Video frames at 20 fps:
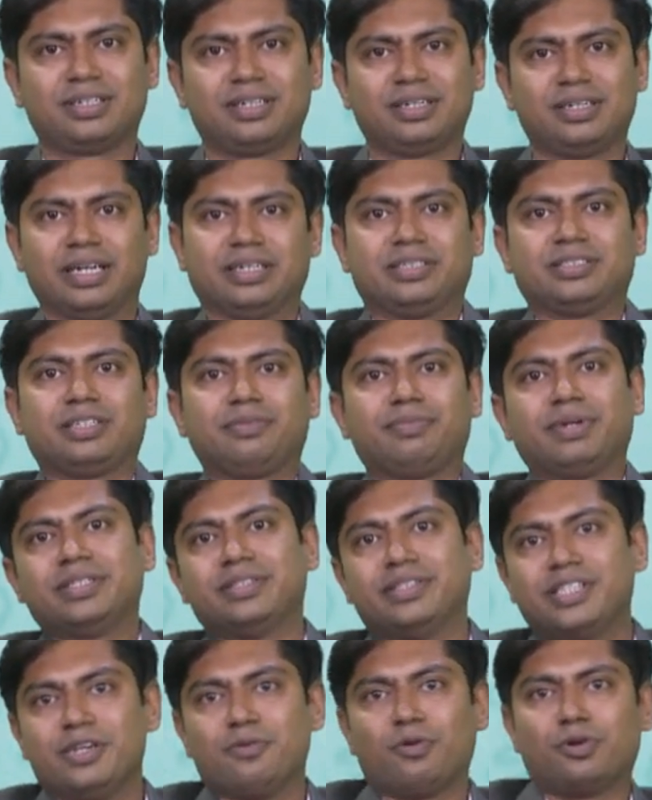Let's say when
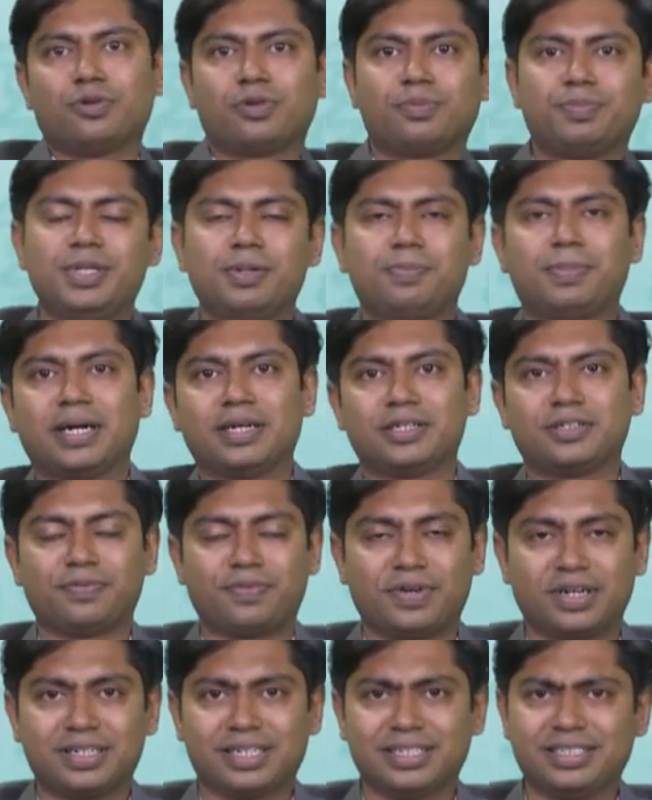they want to be a part of
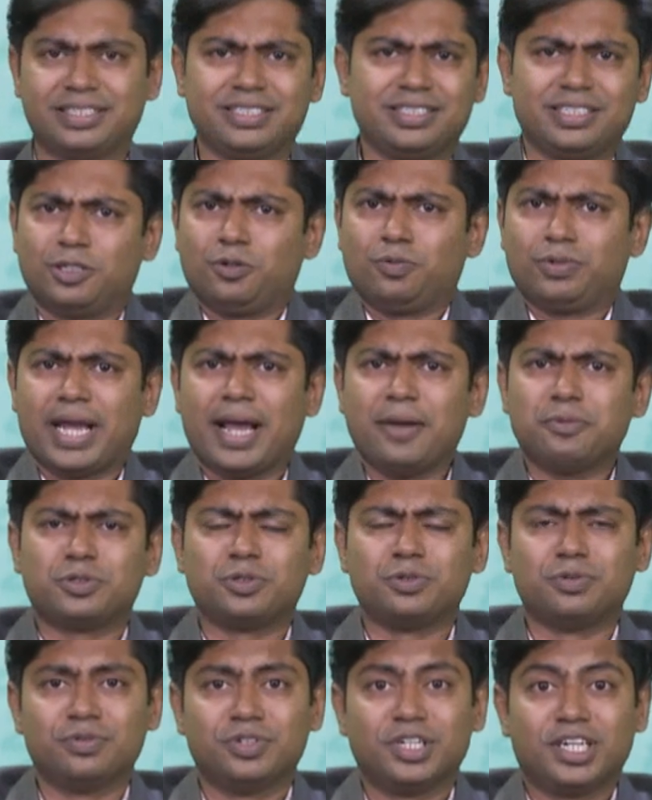our country, they don't have
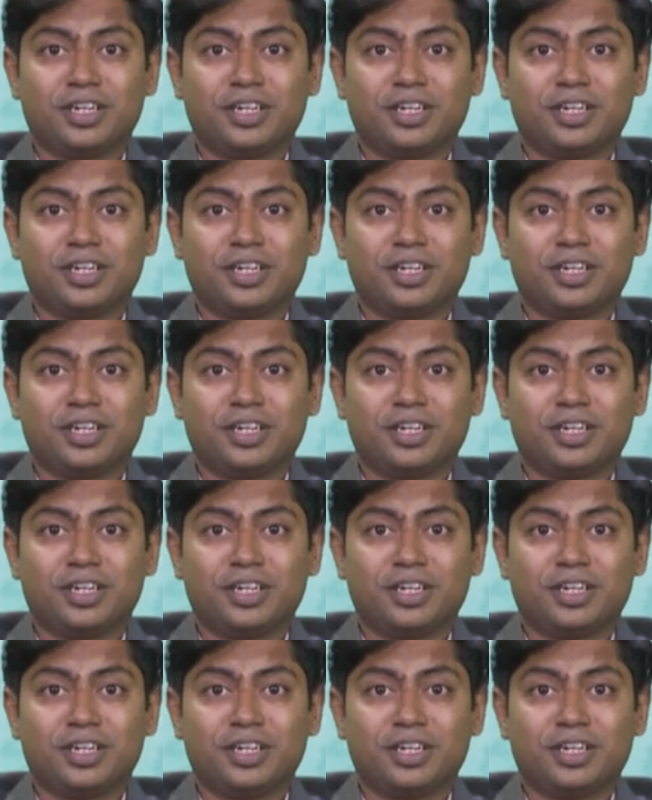to.